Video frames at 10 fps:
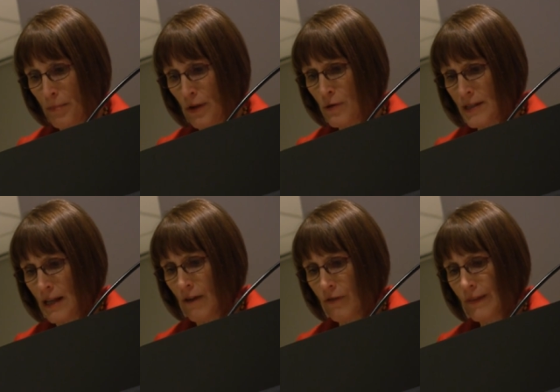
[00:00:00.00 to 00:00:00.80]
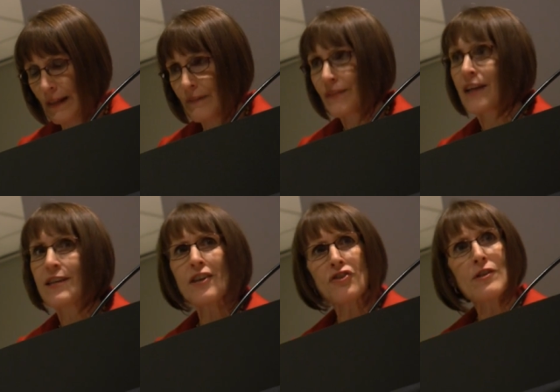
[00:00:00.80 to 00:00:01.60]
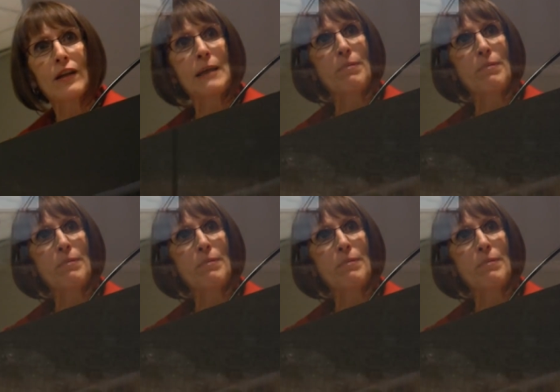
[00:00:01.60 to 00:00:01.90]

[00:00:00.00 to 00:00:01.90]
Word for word: abusive. Additionally,